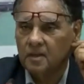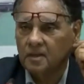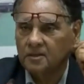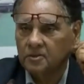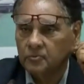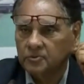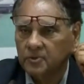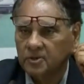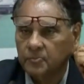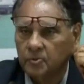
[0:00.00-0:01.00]
And that was
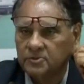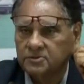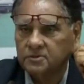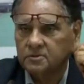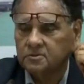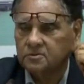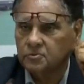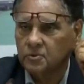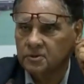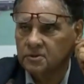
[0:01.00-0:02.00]
very promising,
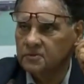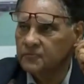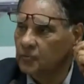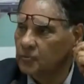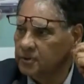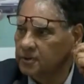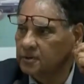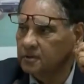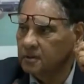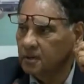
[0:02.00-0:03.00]

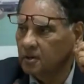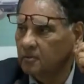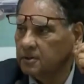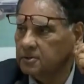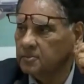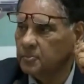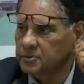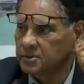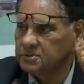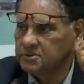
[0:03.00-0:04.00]
214 gigawatt of
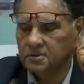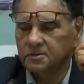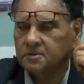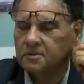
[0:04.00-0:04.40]
potential.